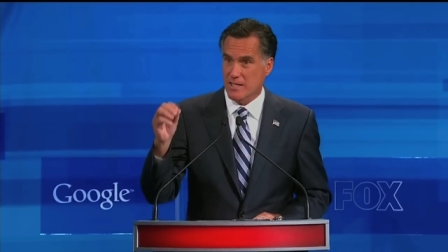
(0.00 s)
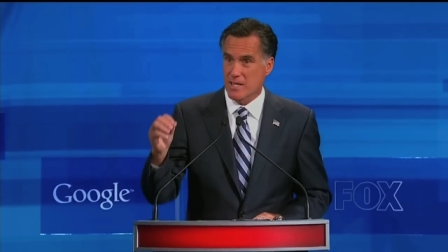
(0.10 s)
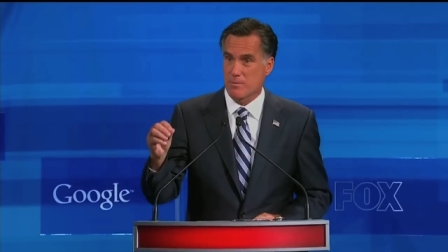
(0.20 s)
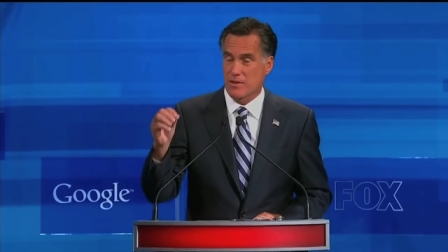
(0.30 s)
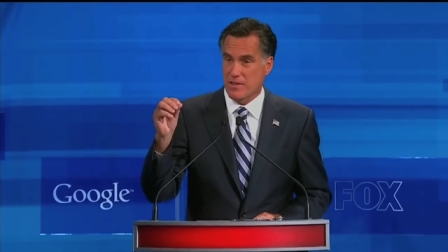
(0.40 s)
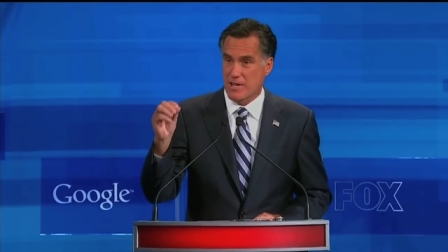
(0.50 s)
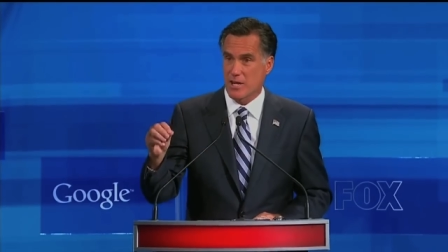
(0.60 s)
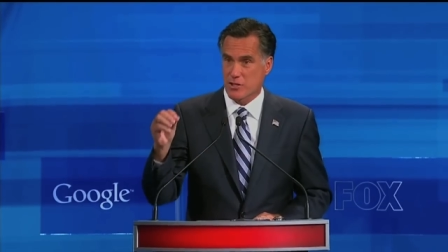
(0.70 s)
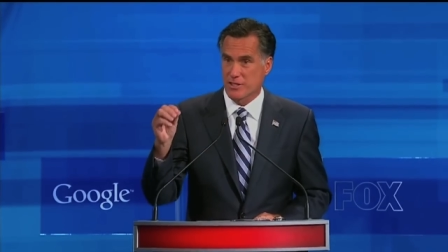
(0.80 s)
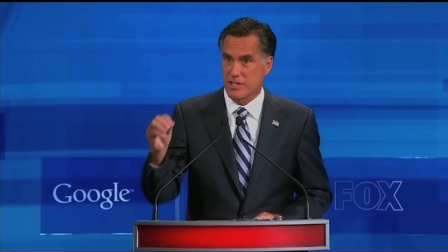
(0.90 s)
I'm gonna
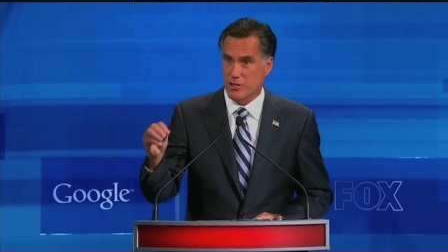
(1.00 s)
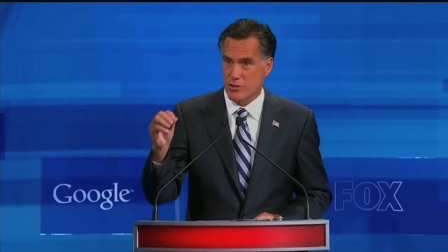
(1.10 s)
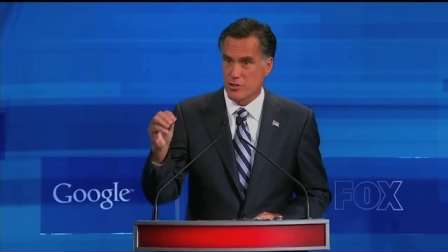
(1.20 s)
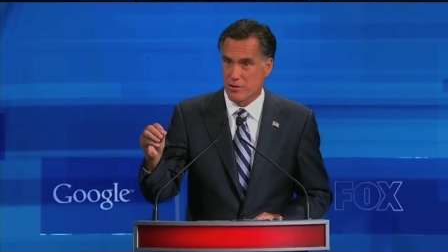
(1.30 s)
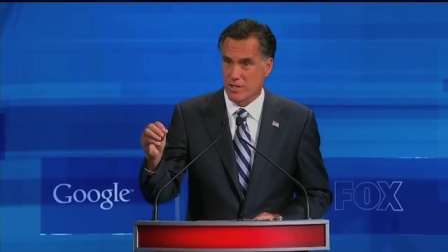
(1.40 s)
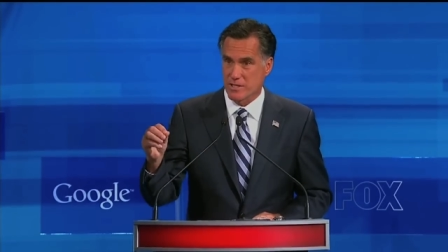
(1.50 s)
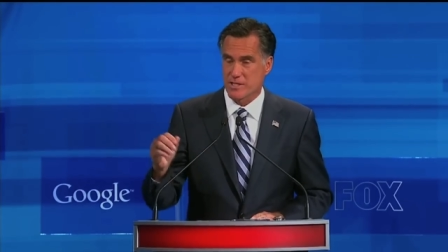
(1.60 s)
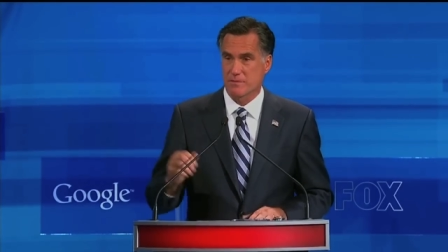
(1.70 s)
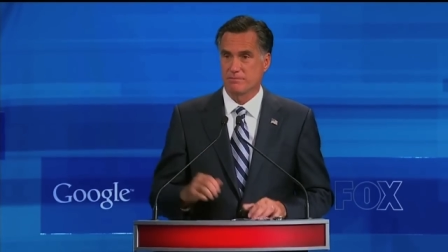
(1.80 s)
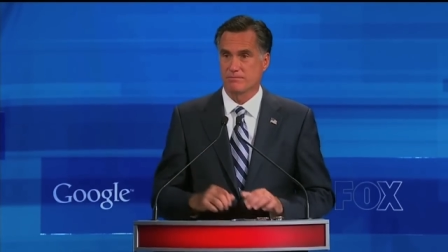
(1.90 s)
let you do
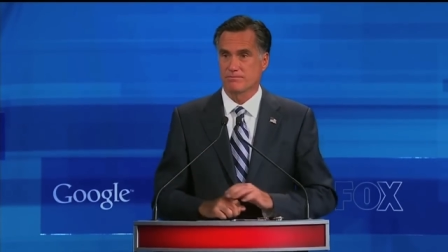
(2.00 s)
this.